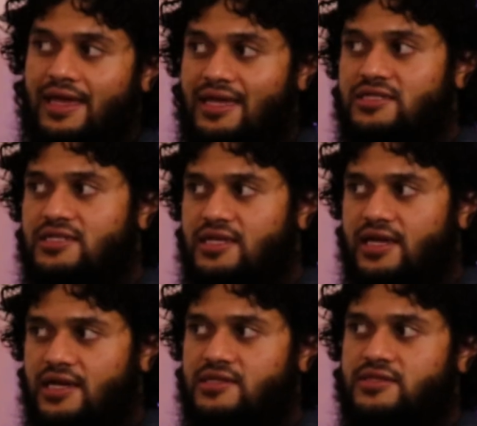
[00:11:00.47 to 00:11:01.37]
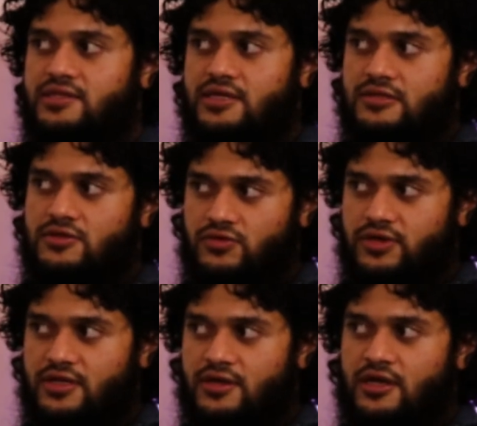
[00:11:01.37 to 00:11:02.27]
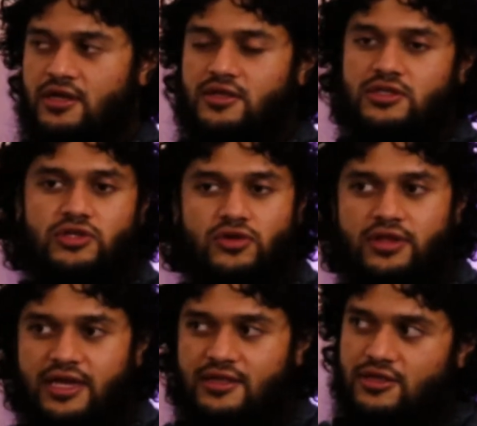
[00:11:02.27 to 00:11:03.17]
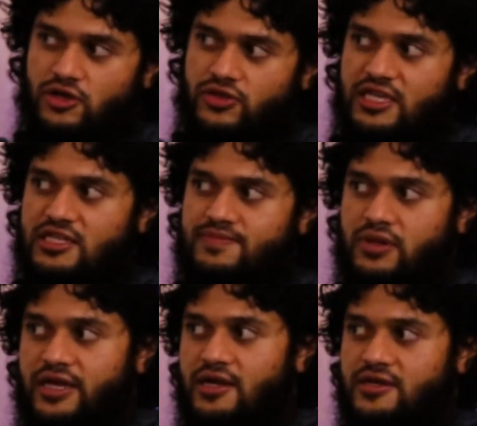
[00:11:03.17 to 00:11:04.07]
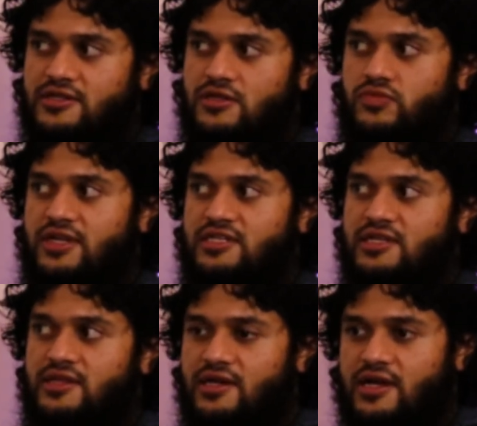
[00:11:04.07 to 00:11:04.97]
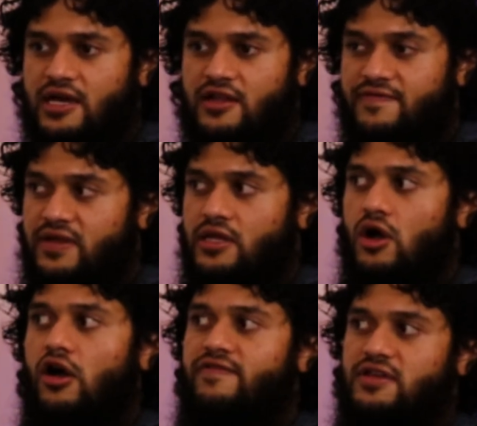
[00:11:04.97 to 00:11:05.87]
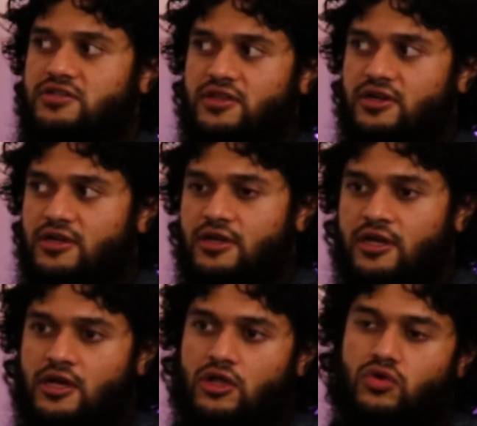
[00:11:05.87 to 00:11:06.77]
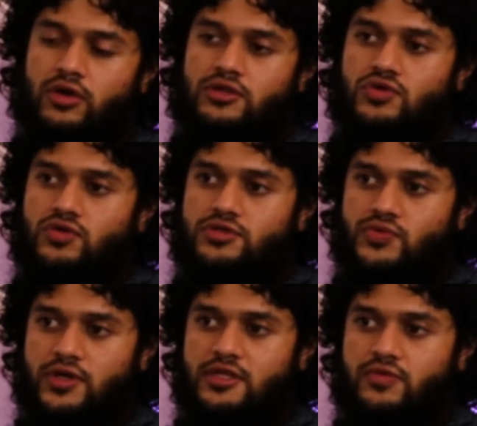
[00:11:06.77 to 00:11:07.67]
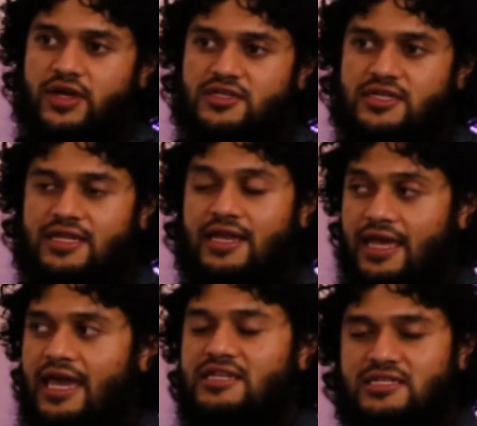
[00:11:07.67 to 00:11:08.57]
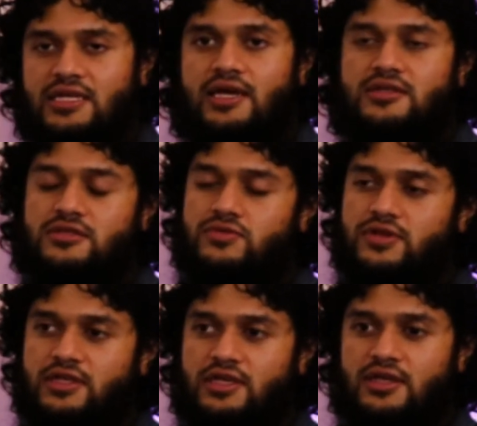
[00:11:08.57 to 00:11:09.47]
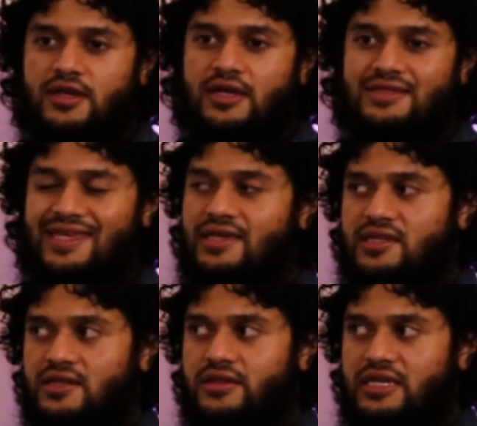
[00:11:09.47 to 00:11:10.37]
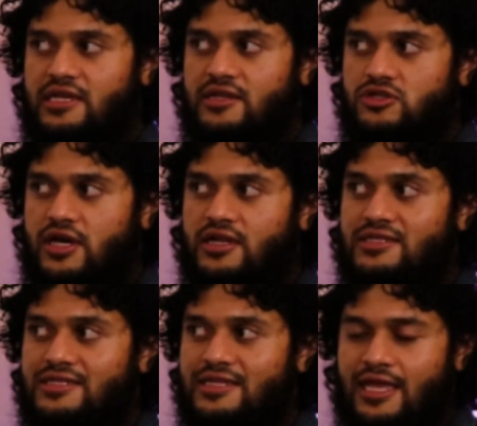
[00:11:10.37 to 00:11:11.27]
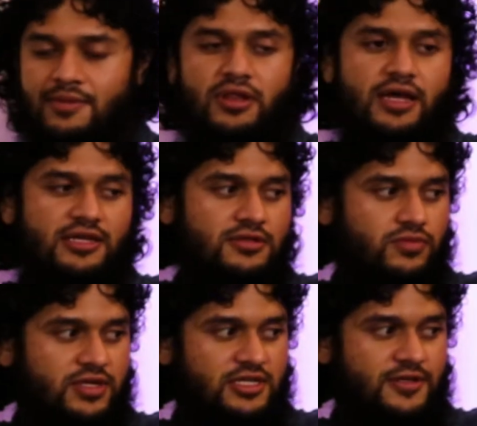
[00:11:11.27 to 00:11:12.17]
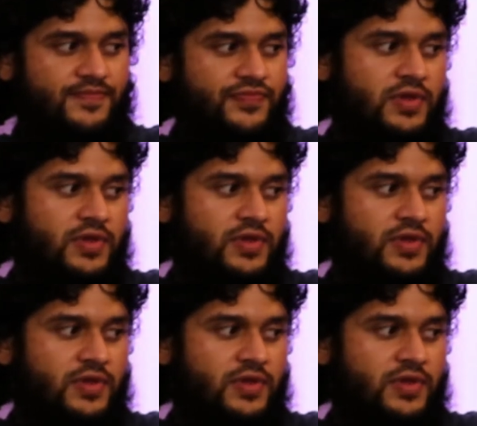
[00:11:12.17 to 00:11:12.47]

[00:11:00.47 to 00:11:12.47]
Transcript: HTS is doing. So like, these players in the region, they're kind of feeding off each other, going towards one direction. And HTS is really taking the lead and trying to stabilize the region.